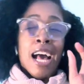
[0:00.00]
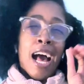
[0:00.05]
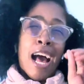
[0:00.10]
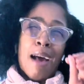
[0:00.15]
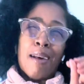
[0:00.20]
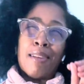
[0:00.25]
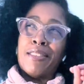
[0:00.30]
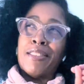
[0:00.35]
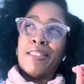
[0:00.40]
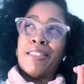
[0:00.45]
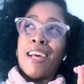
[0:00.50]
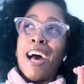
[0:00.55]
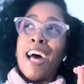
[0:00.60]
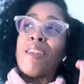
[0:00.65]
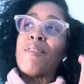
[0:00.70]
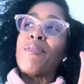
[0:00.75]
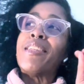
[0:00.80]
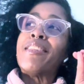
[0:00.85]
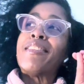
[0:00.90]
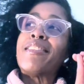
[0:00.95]
I
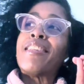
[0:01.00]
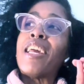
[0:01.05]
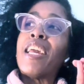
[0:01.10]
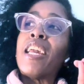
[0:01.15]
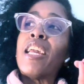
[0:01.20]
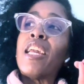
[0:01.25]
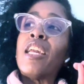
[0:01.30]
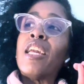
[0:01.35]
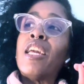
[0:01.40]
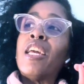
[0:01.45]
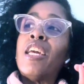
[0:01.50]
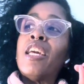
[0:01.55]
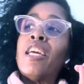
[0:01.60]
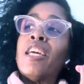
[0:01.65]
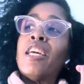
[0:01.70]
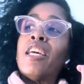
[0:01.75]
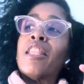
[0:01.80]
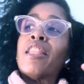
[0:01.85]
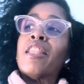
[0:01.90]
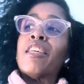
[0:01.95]
don't want to say
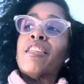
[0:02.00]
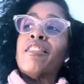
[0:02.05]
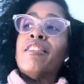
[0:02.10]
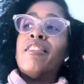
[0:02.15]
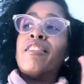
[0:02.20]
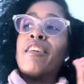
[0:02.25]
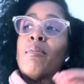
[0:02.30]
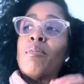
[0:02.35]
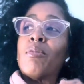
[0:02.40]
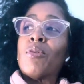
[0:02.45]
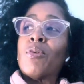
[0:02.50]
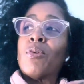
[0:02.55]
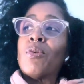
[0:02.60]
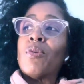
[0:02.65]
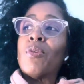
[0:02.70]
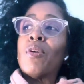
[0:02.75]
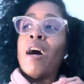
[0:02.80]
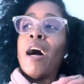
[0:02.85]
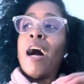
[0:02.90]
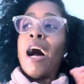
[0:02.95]
the
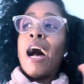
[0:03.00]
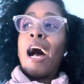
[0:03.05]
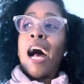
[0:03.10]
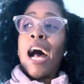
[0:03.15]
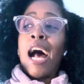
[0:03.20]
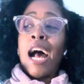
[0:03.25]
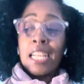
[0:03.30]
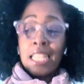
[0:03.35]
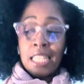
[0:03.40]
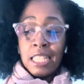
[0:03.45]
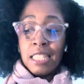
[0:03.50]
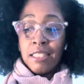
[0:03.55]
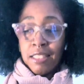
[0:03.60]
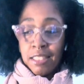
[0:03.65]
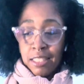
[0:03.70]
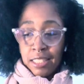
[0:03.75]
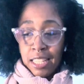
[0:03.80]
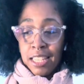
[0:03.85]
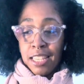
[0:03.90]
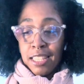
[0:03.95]
double hockey
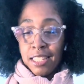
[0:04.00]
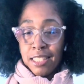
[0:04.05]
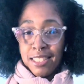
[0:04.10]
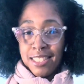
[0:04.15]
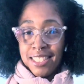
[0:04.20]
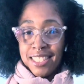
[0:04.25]
sticks,